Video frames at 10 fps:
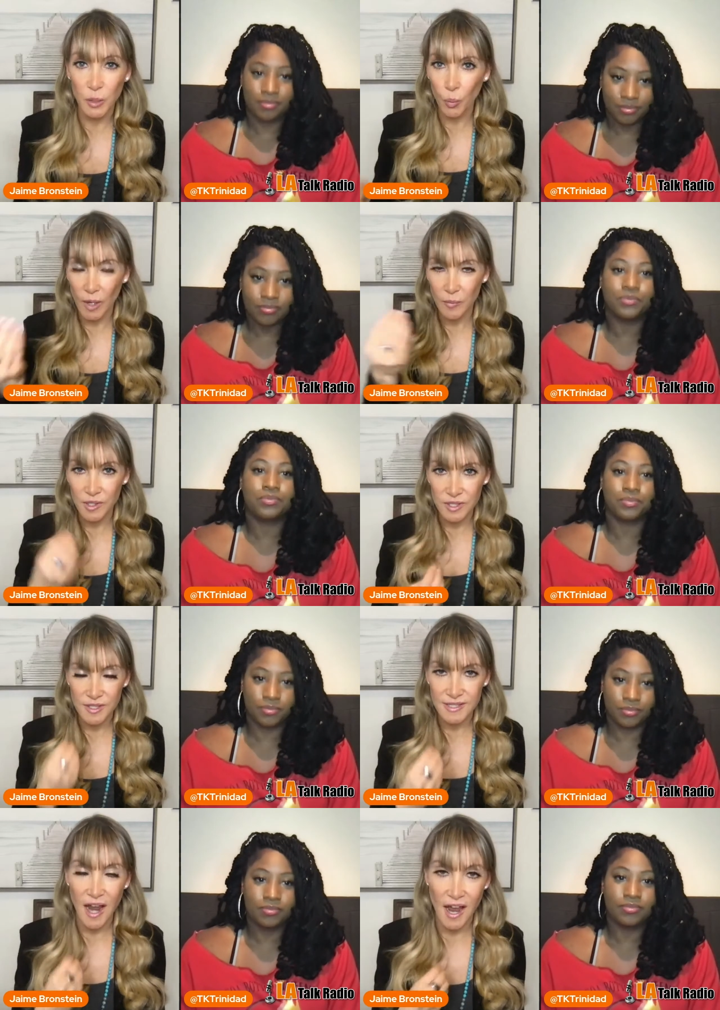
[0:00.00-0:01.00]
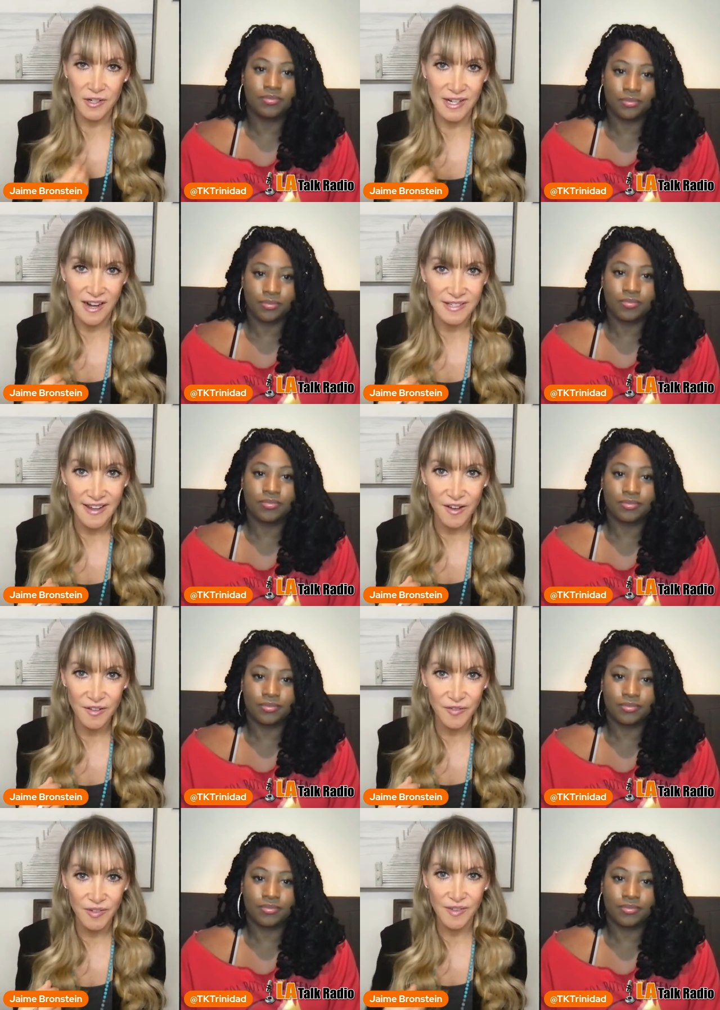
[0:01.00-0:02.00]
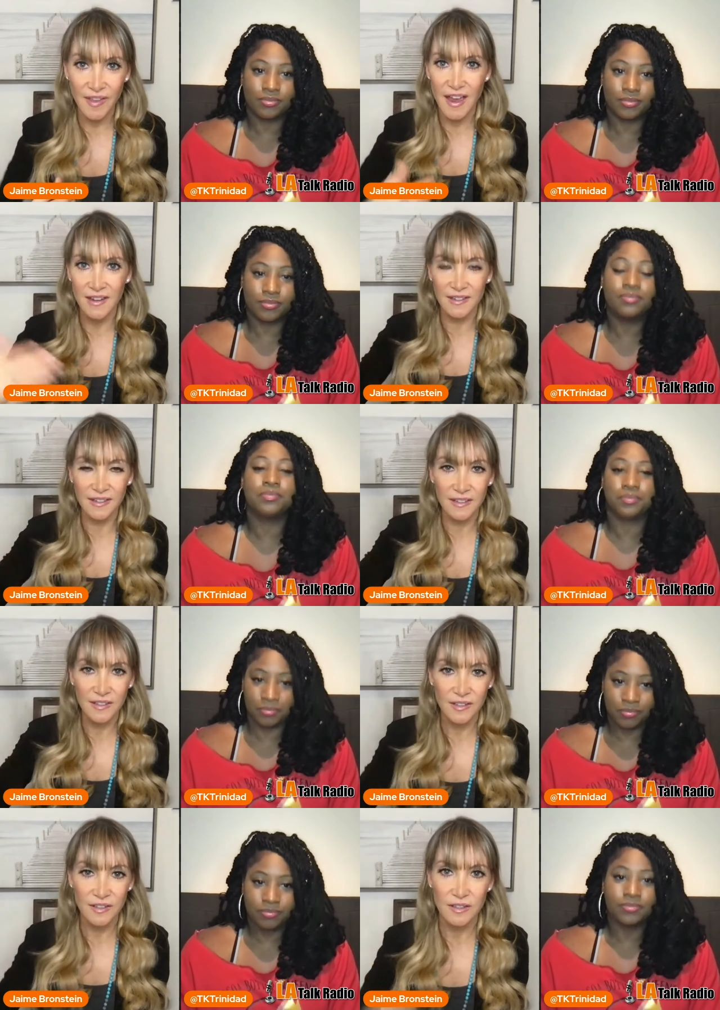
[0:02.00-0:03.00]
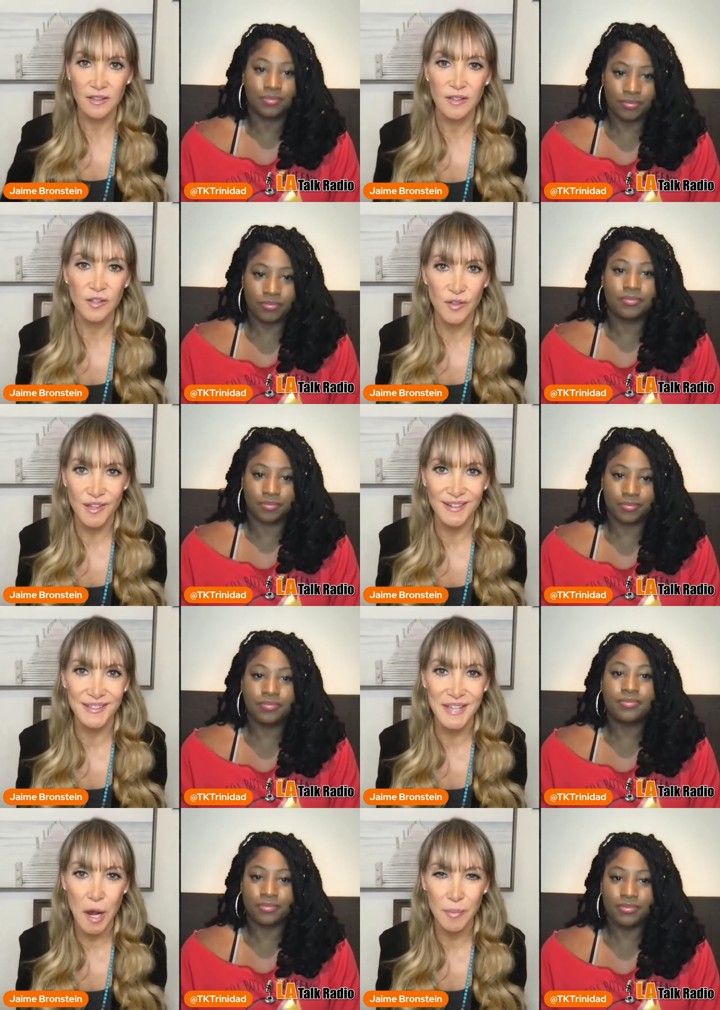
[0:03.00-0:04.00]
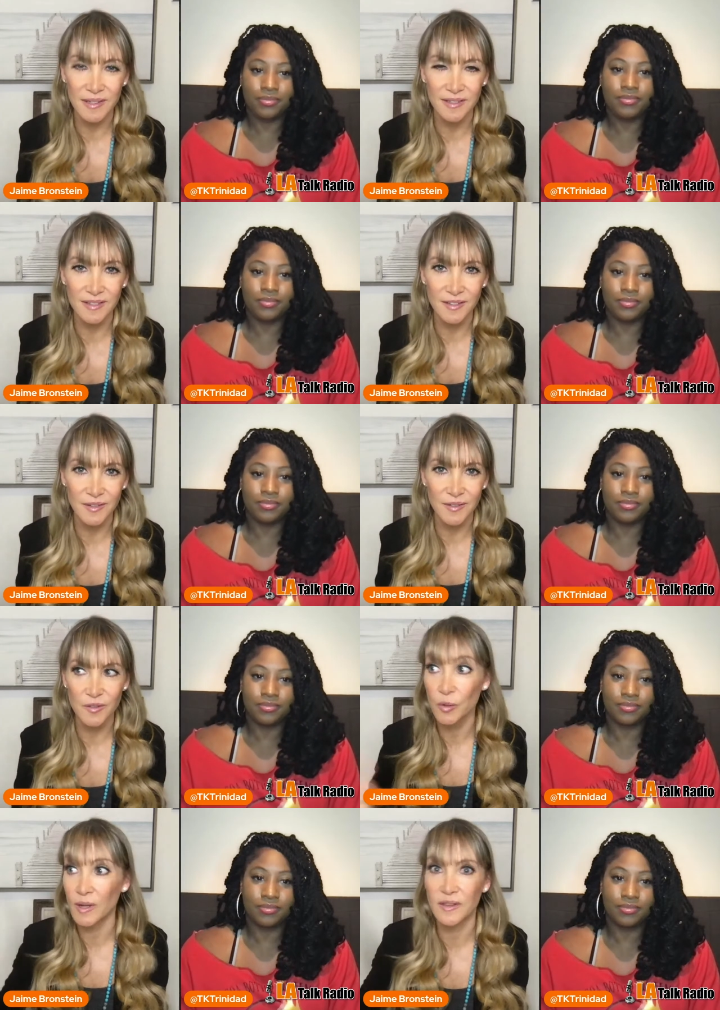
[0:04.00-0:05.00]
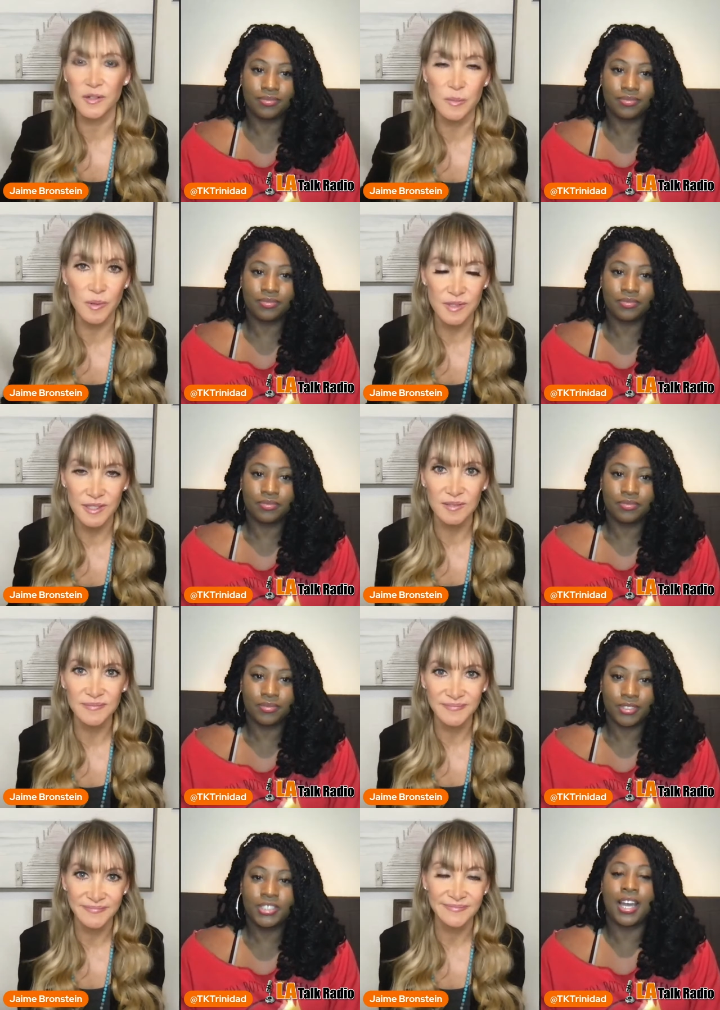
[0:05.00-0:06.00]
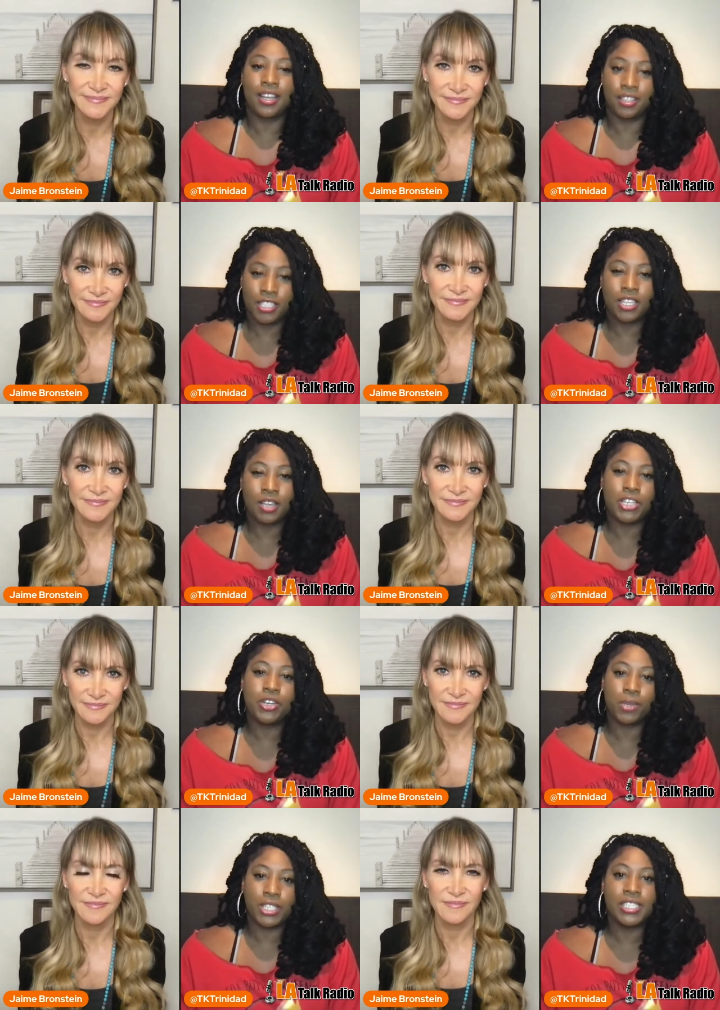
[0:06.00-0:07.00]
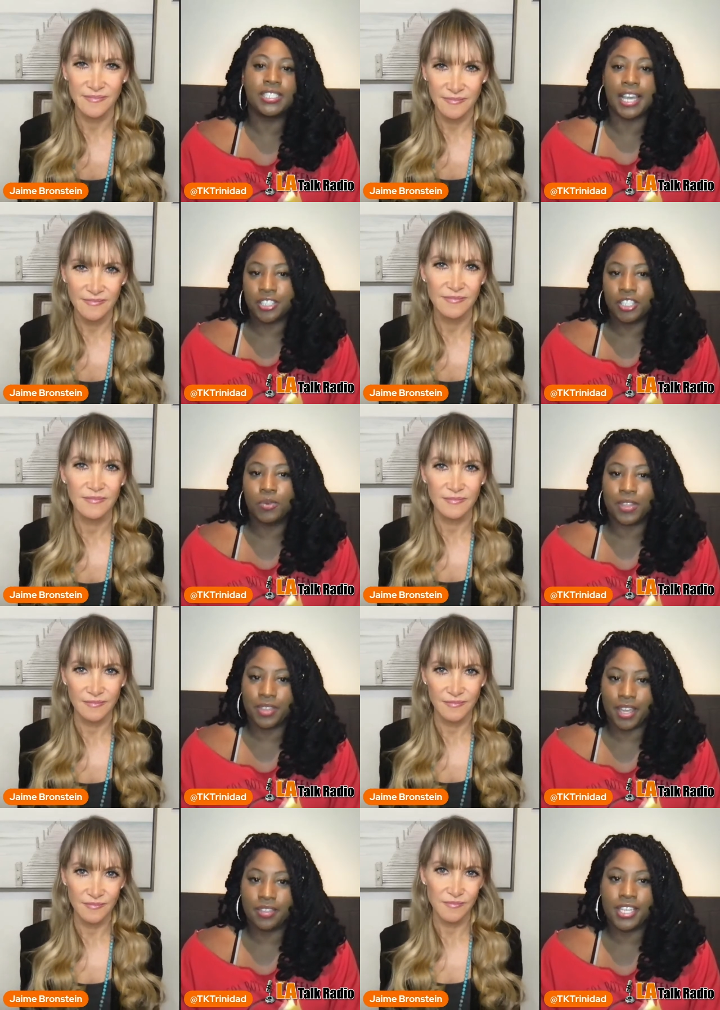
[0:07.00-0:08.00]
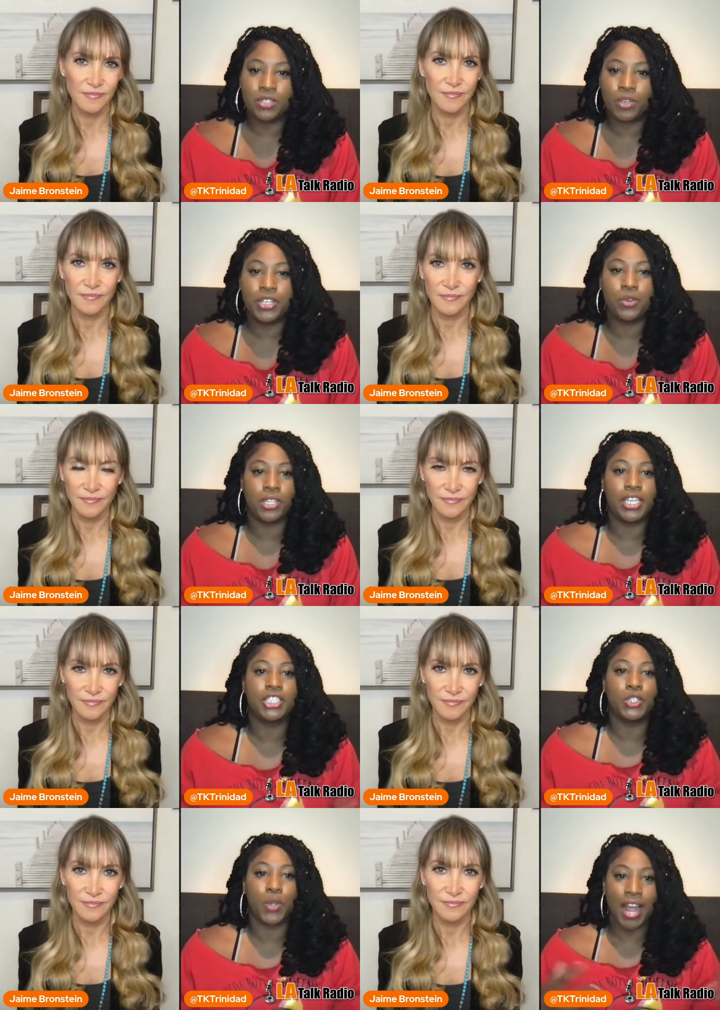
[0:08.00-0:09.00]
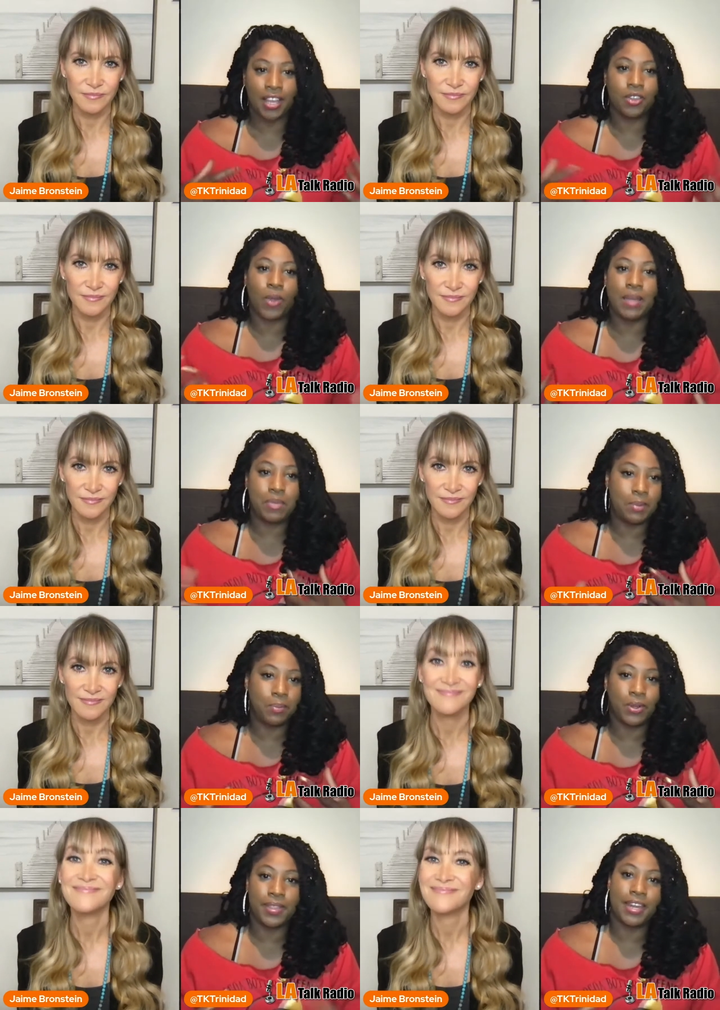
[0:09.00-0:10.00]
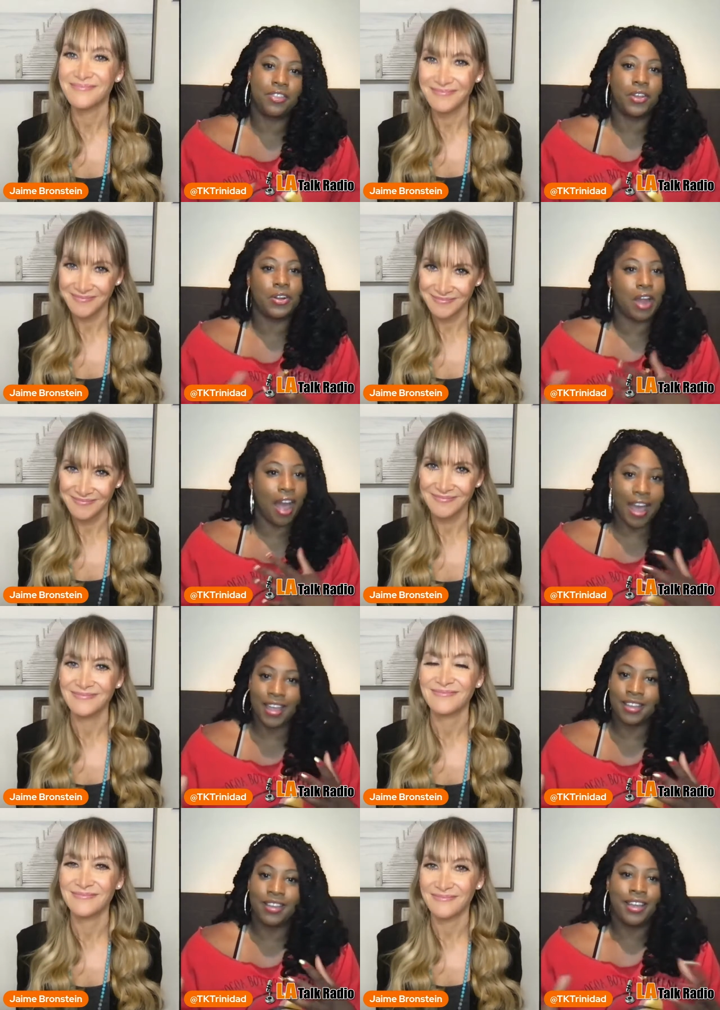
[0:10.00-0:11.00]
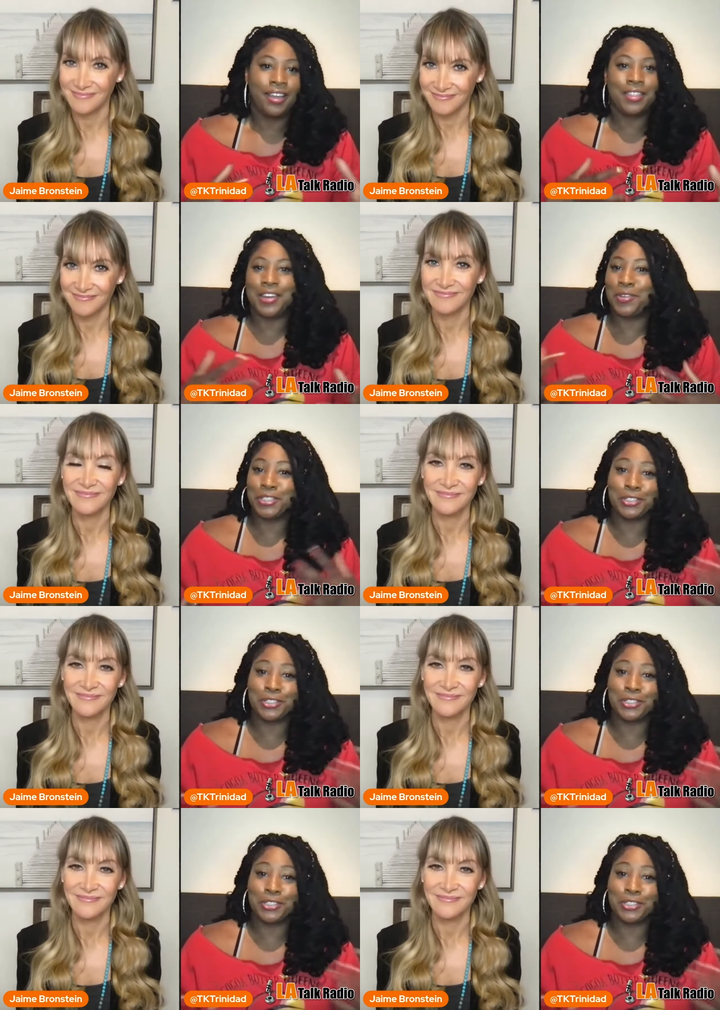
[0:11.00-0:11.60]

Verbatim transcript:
Speaker 1: when we're just honoring ourselves, then mm-hmm. things happen the way that they're supposed to.
Speaker 2: Yeah. It's like when you're really centered within, that's when you really attract the right people. And then if you're not, then you